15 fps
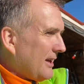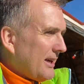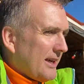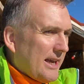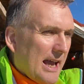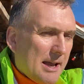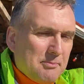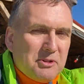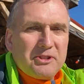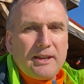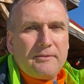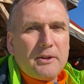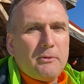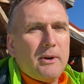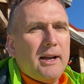It happens
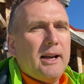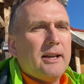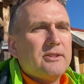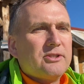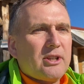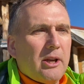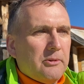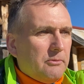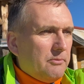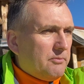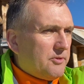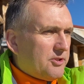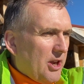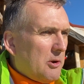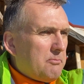everywhere, so
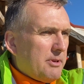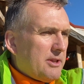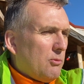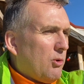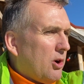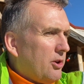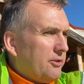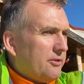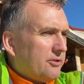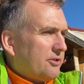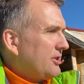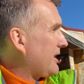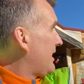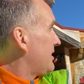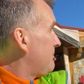don't be the one
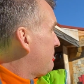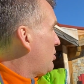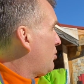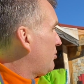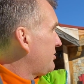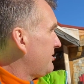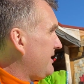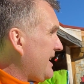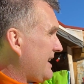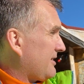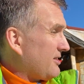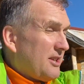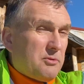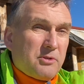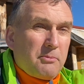to get your board
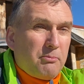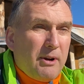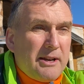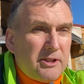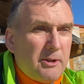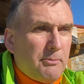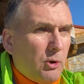nicked. This was a brand new board.